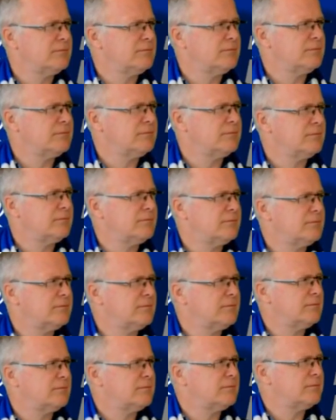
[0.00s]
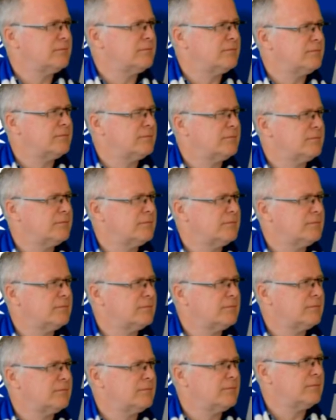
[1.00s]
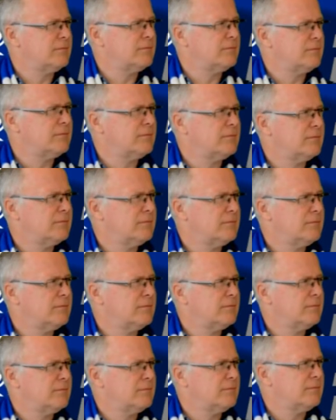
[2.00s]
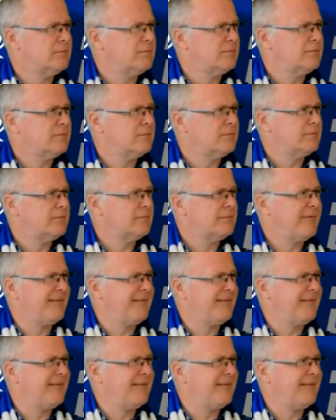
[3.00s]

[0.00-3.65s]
The person shown says nothing.